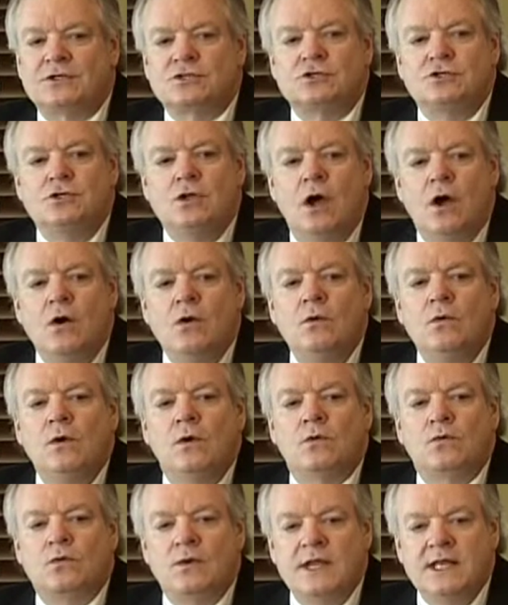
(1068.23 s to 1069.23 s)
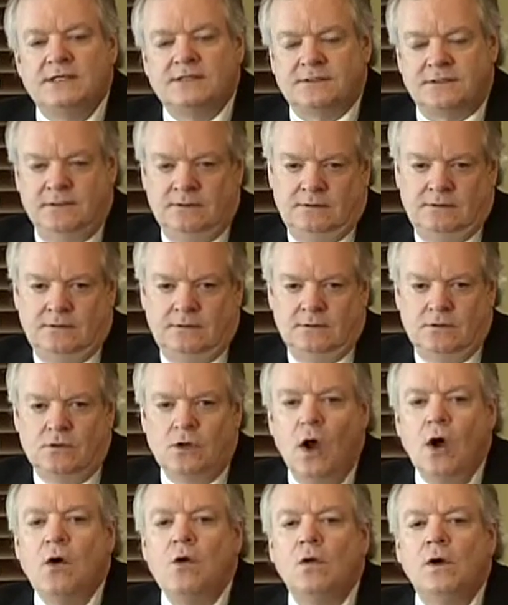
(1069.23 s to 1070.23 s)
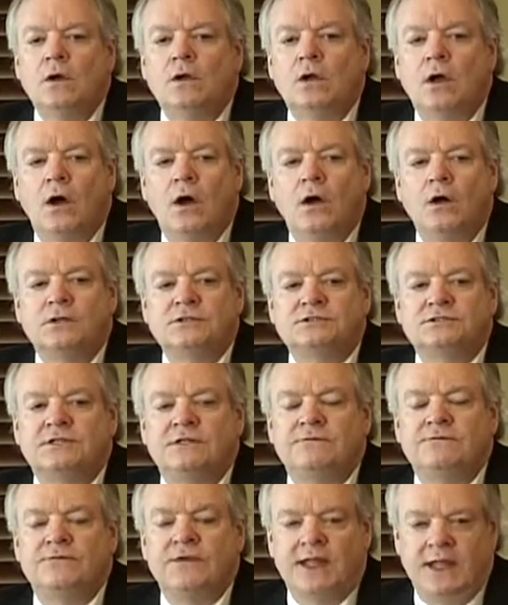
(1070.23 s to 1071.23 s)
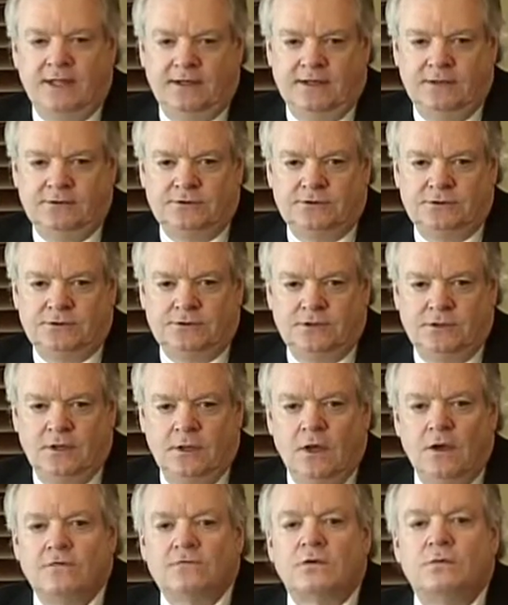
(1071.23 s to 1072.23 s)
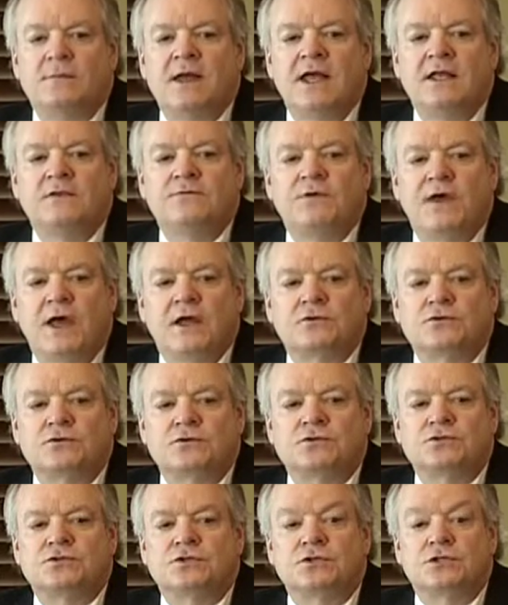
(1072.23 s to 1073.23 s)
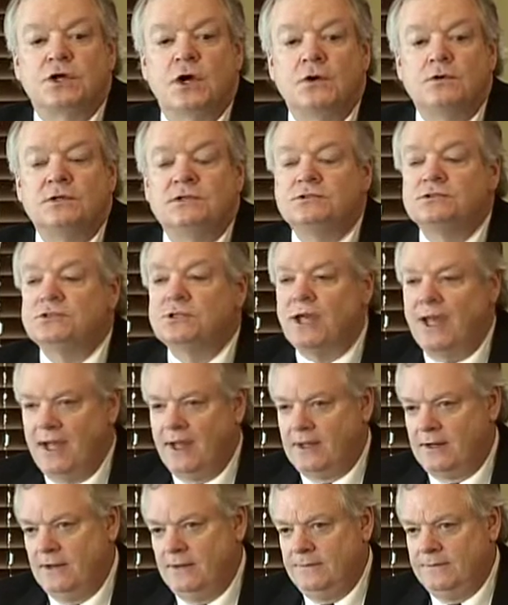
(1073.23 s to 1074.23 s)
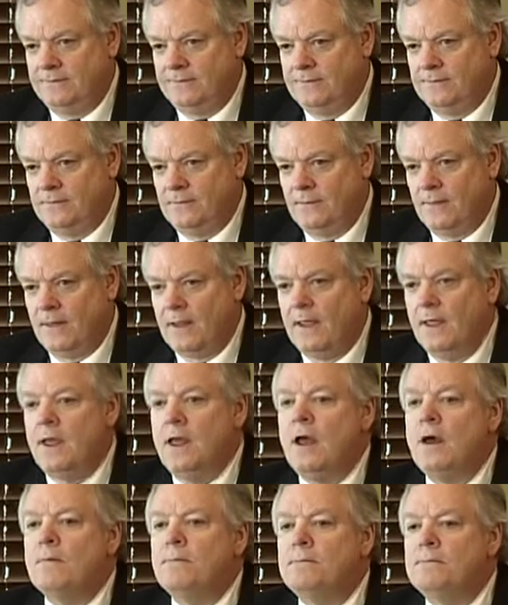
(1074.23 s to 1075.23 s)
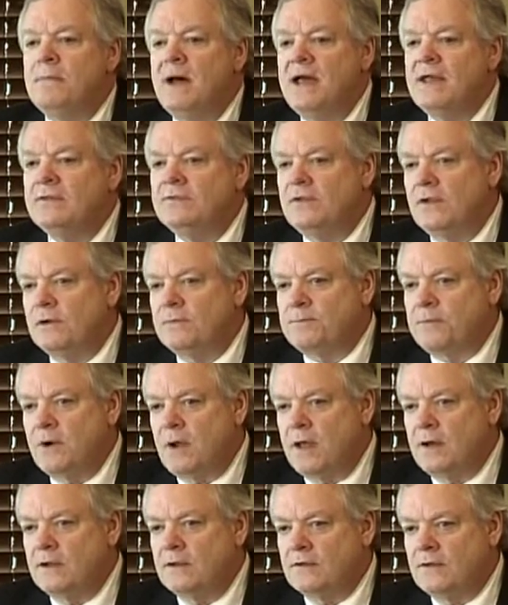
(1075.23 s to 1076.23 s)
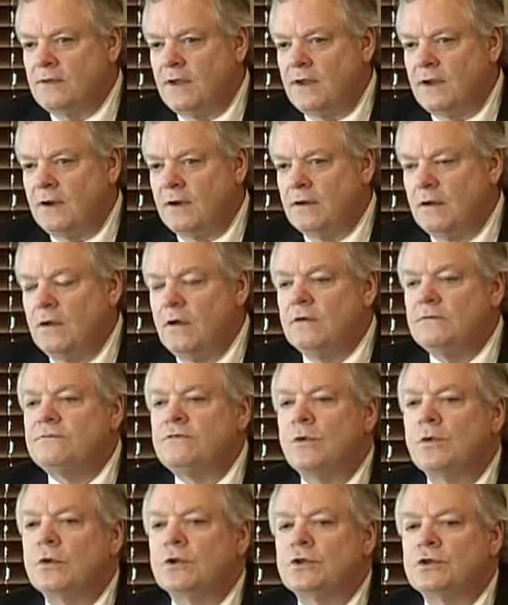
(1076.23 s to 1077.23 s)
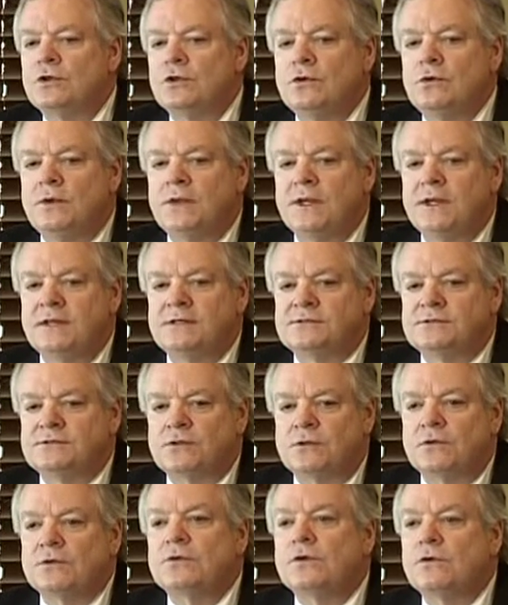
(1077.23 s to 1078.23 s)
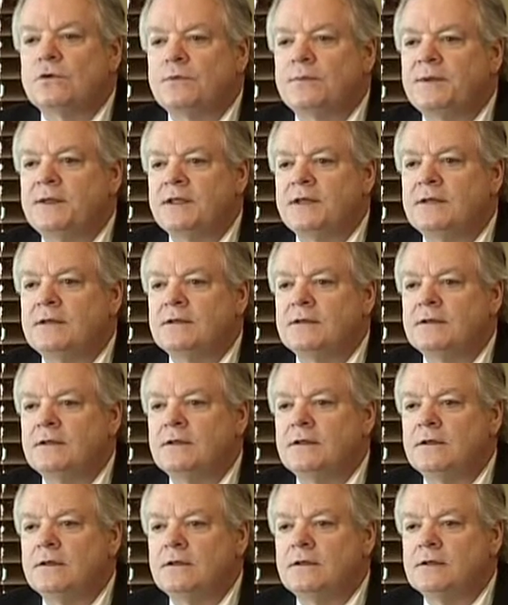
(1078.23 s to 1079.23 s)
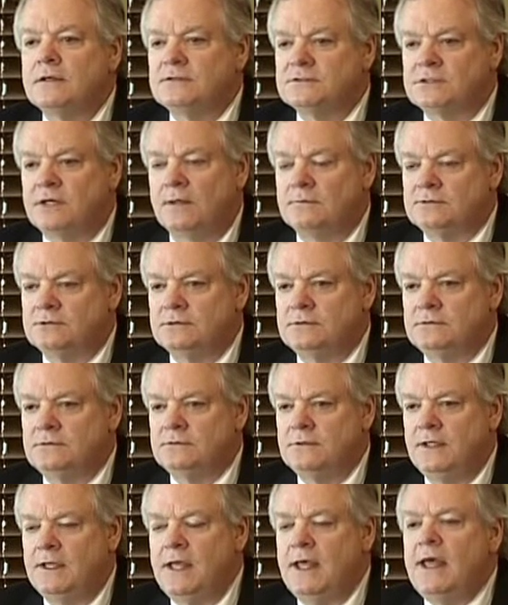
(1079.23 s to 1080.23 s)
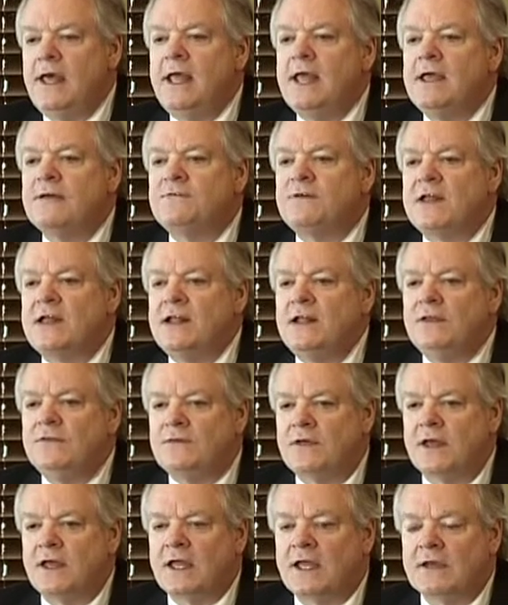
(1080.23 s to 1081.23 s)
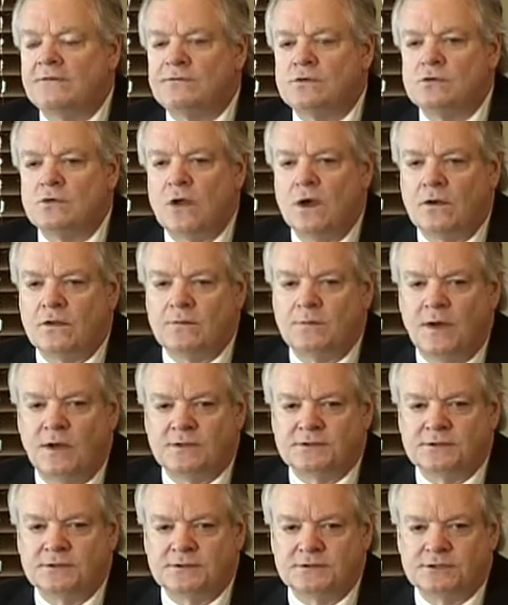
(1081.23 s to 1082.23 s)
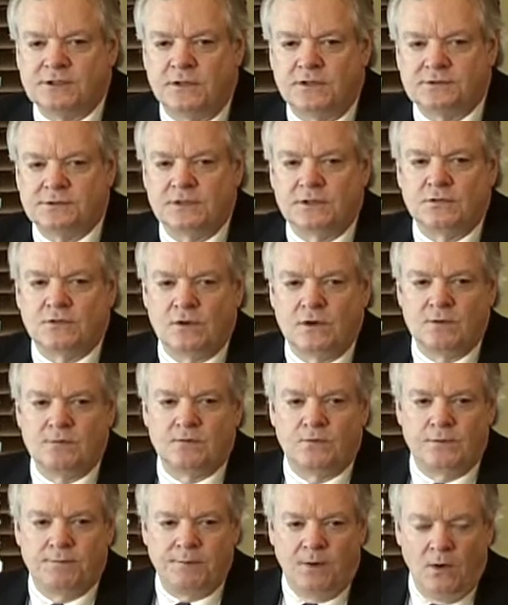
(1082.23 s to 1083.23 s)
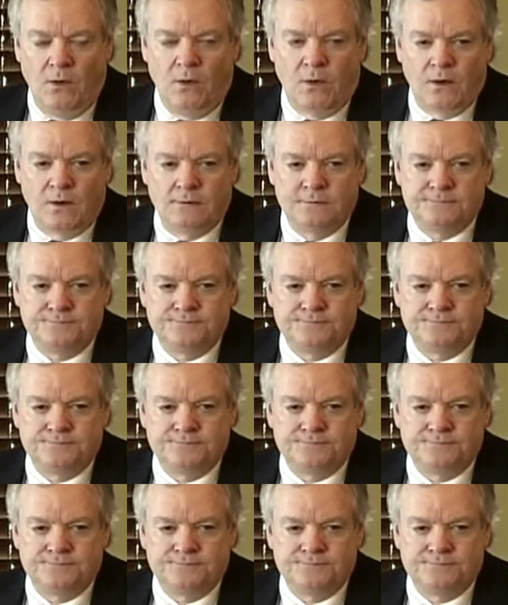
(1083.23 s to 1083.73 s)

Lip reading: no reason, no cost advantage for manufacturers to go to China, make their product there for U.S. or European consumption. If anything, if you go to the Boston Consulting Group report,